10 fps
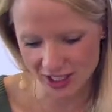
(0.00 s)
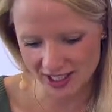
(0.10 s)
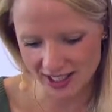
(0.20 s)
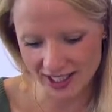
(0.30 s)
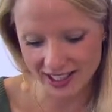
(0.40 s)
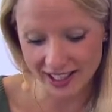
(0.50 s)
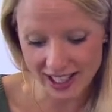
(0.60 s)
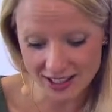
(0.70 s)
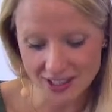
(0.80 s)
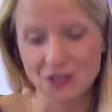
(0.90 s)
written that an
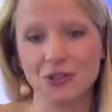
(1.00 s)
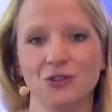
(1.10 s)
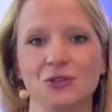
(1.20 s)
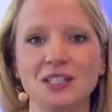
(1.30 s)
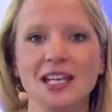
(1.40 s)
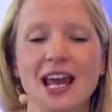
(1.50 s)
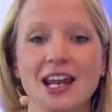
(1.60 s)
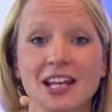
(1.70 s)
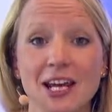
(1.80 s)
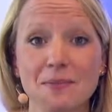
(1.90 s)
institute
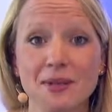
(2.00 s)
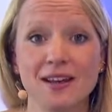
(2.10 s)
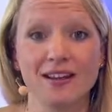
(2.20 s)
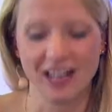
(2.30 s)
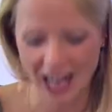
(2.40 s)
can be a